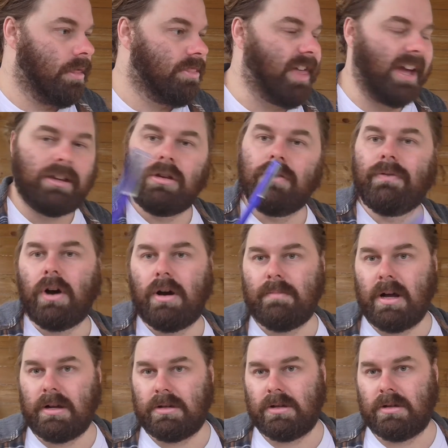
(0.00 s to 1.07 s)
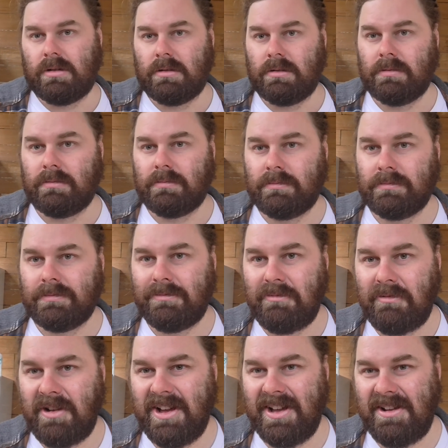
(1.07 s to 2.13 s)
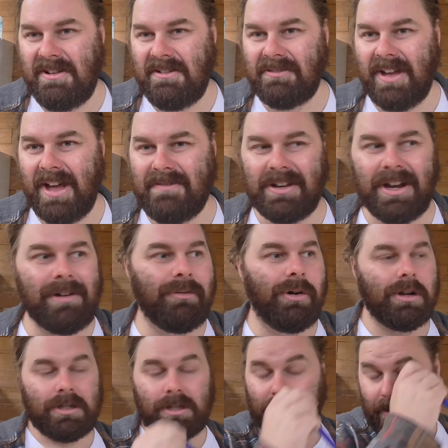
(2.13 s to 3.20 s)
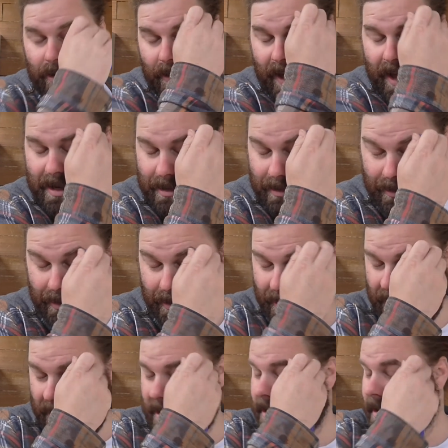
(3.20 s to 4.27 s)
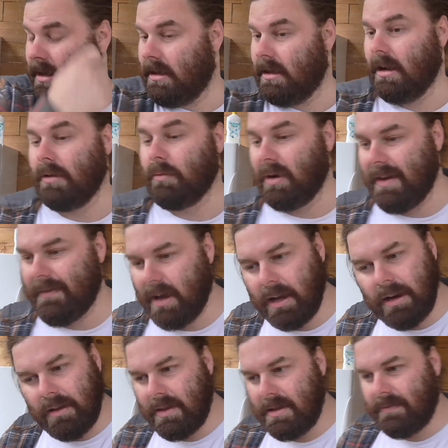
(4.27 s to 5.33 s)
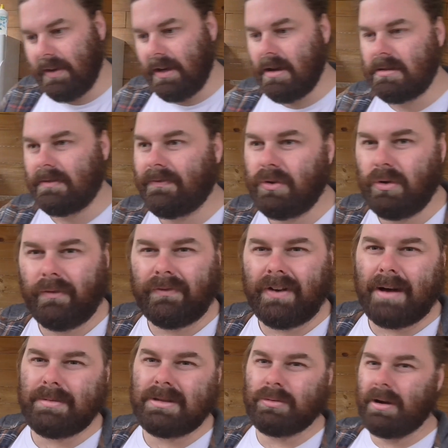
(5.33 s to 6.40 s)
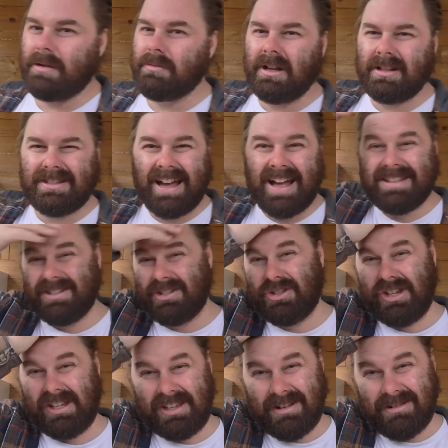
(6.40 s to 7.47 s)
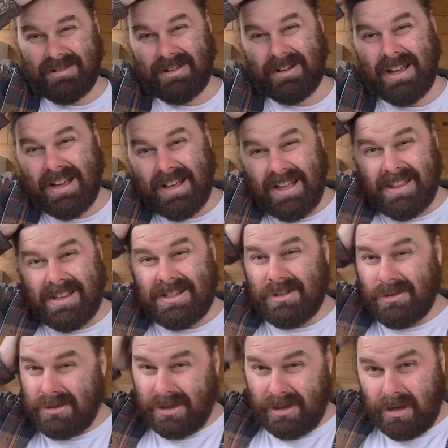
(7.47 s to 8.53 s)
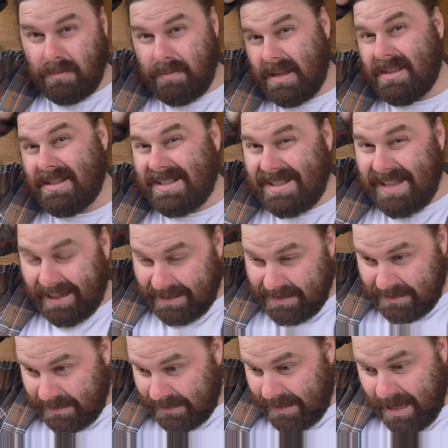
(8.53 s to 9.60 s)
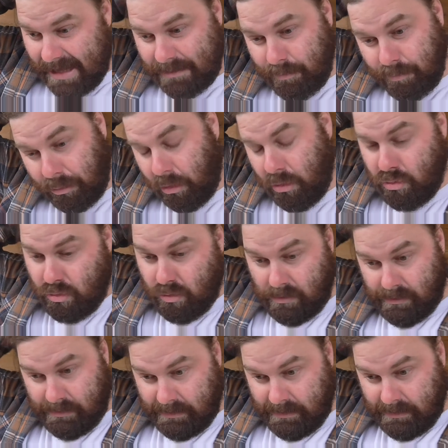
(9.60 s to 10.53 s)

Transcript: Thank you very much for having a watch and all of that, and you know, whatever. I know these videos are few and far between. We've got tons of shit going on. This is also going to be the second to last brew